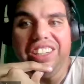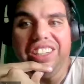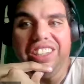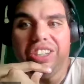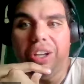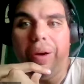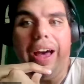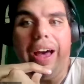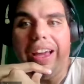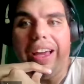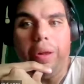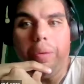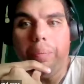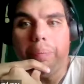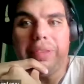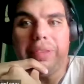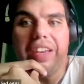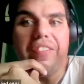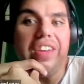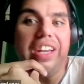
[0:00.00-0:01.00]
this, so I
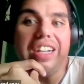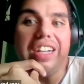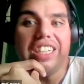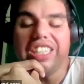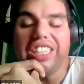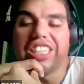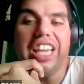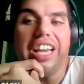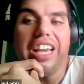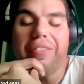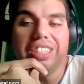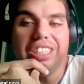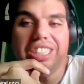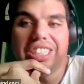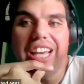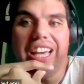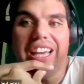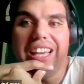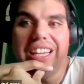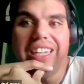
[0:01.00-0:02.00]
don't believe it because they were
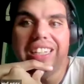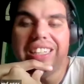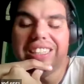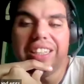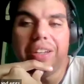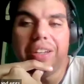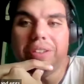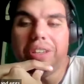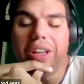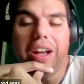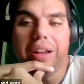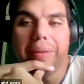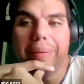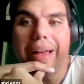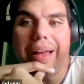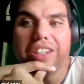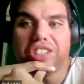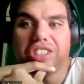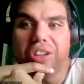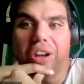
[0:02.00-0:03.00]
saying they were talking
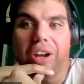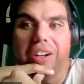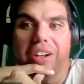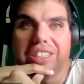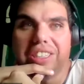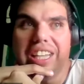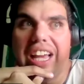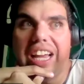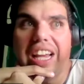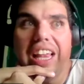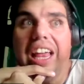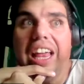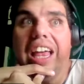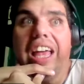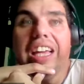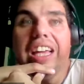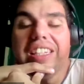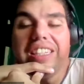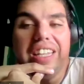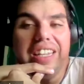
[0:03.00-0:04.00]
about stars that
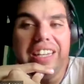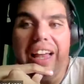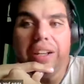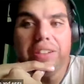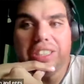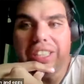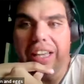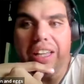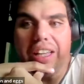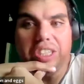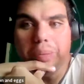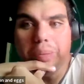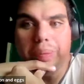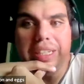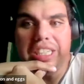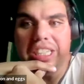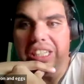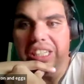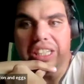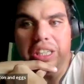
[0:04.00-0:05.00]
they announced the
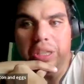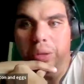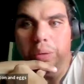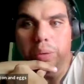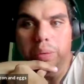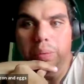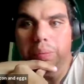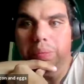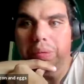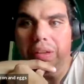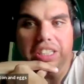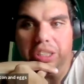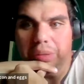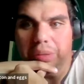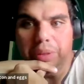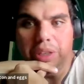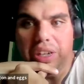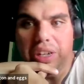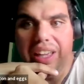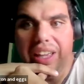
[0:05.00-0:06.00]
LGBTQ plus
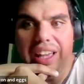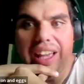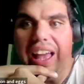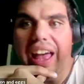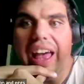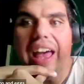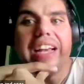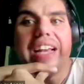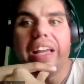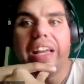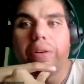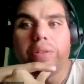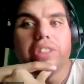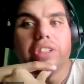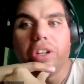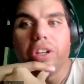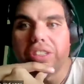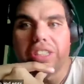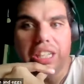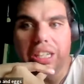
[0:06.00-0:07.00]
community, and it
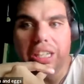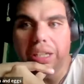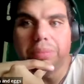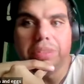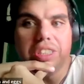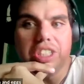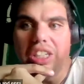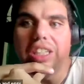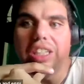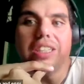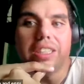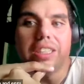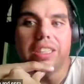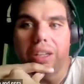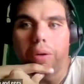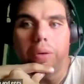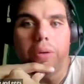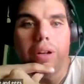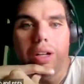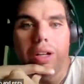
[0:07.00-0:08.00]
was on TMZ.
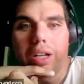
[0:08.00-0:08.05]
So